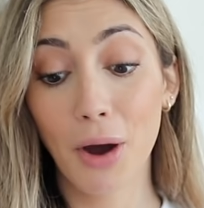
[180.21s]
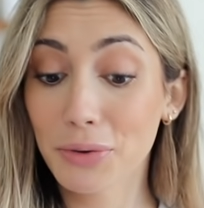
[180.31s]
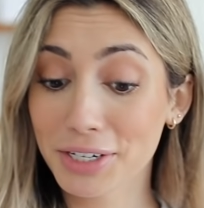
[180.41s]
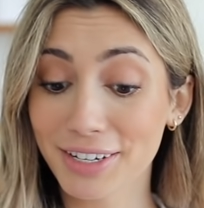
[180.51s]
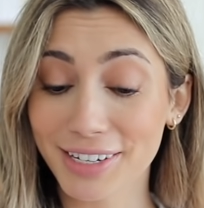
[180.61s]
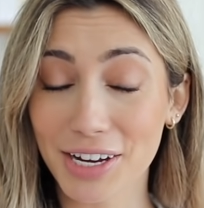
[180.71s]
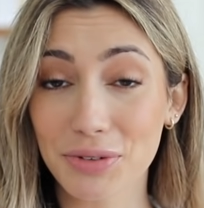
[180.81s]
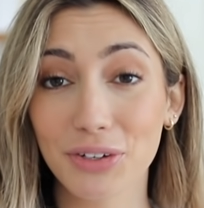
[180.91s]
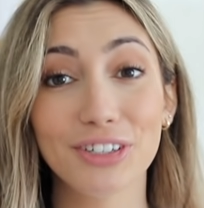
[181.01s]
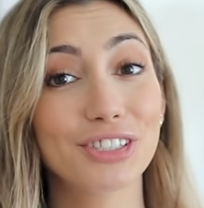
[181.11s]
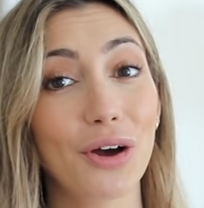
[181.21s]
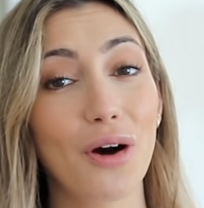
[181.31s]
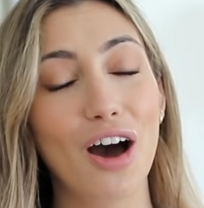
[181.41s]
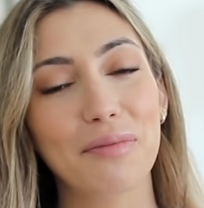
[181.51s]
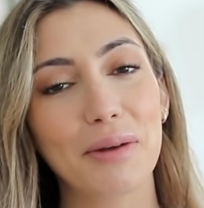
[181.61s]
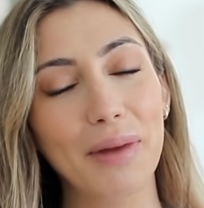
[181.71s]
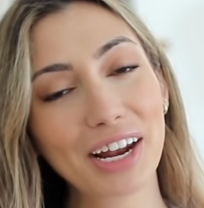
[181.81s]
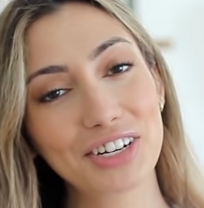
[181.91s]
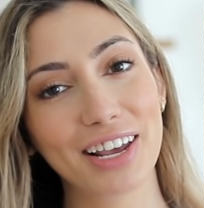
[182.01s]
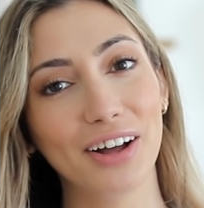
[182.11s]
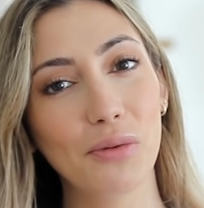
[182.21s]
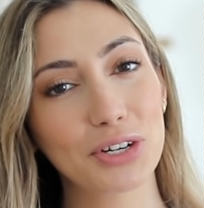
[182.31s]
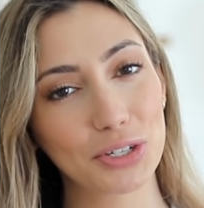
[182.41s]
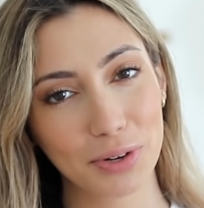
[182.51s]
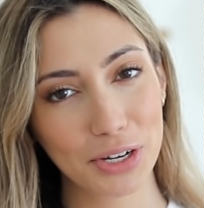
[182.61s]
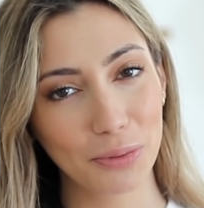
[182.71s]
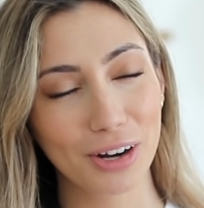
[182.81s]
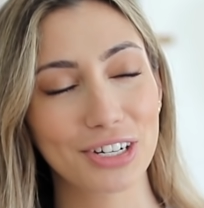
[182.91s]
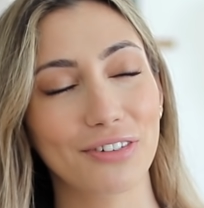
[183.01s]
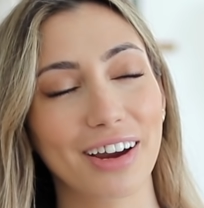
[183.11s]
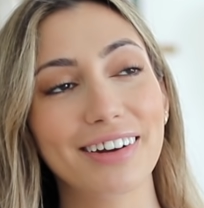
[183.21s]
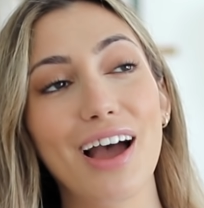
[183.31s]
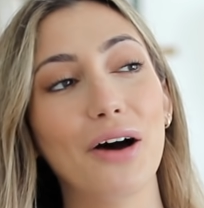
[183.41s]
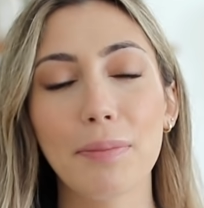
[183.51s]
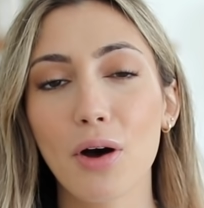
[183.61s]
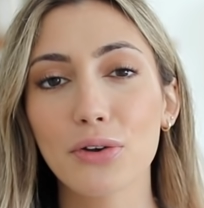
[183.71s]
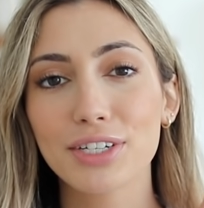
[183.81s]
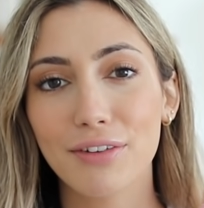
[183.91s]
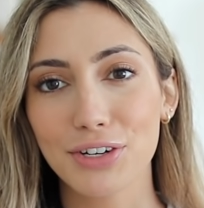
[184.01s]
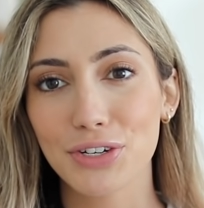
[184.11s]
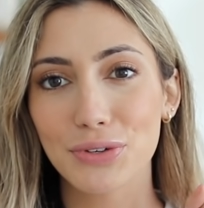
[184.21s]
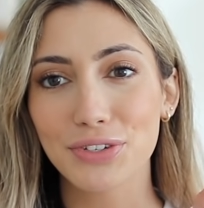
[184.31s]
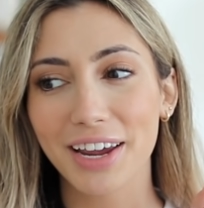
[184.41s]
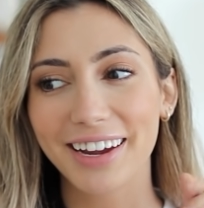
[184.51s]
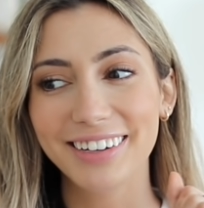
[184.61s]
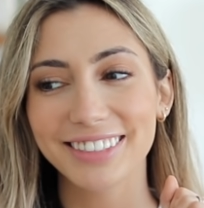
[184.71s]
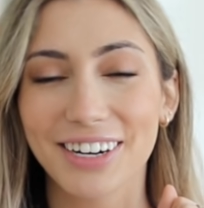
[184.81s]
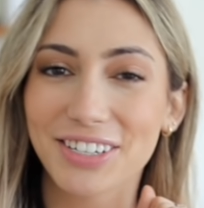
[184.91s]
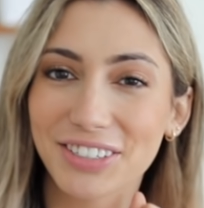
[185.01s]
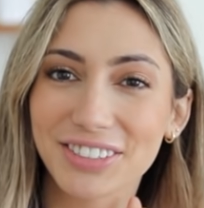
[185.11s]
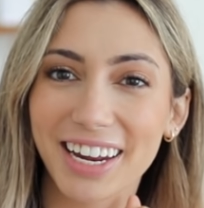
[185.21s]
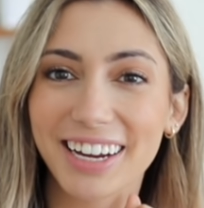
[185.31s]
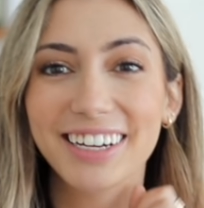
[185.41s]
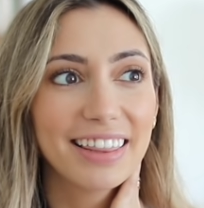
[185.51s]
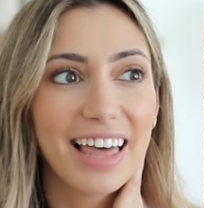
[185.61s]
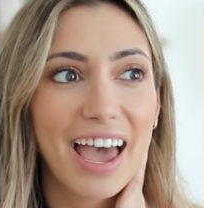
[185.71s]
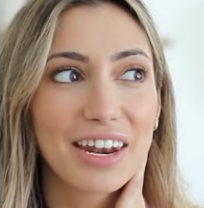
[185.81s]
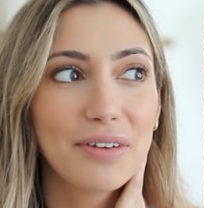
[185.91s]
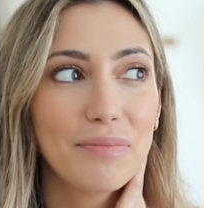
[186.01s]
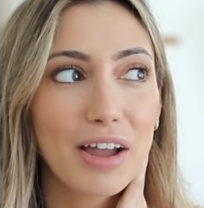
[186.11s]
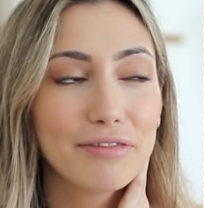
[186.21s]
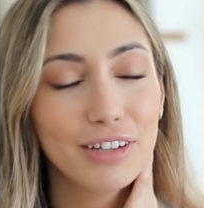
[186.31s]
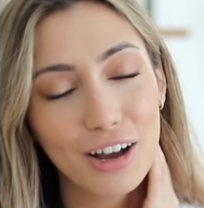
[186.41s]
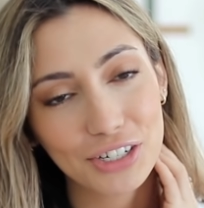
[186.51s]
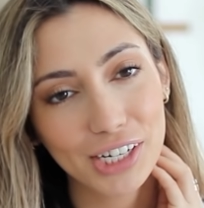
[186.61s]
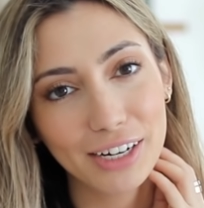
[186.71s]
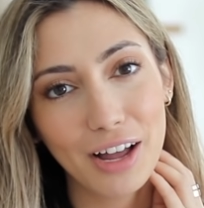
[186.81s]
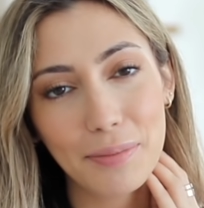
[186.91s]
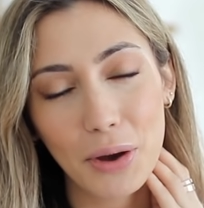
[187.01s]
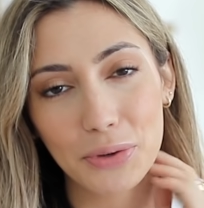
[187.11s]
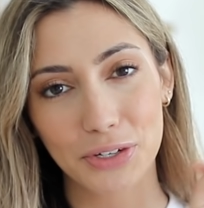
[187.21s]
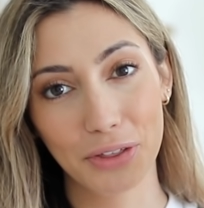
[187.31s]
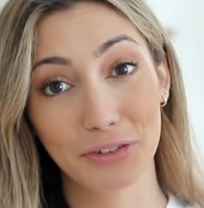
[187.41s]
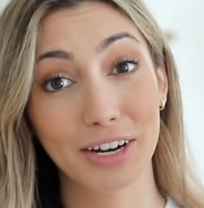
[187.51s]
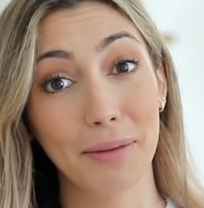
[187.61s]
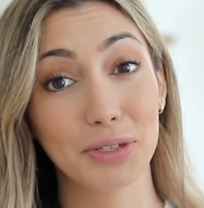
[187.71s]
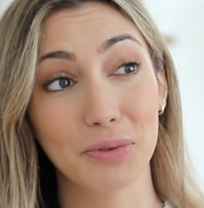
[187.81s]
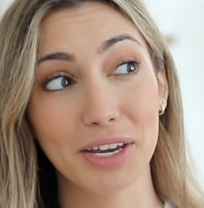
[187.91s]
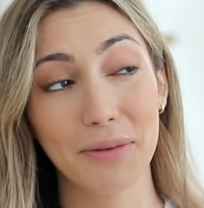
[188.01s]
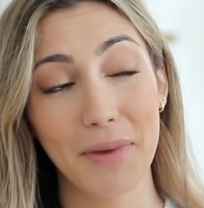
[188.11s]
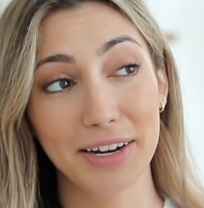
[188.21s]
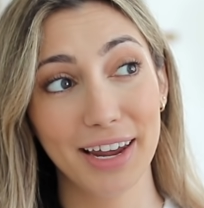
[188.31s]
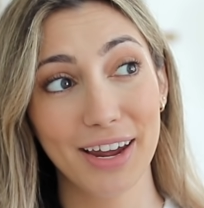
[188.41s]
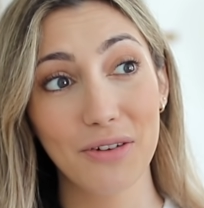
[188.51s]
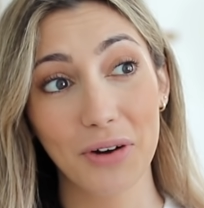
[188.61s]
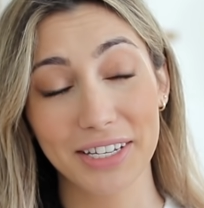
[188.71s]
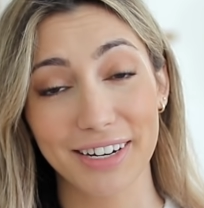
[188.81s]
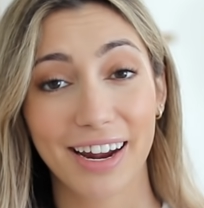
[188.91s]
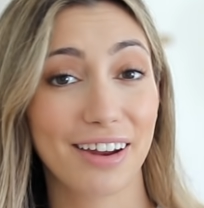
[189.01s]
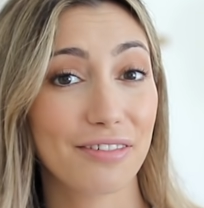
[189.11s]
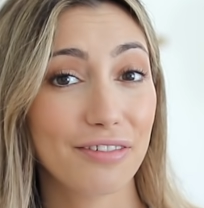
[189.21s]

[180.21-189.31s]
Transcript: posting schedule? So on my main channel, which is what you're watching right now, I post every Tuesday, Tara Tuesday. And then my vlog channel, I post three times a week, Monday, Wednesday, and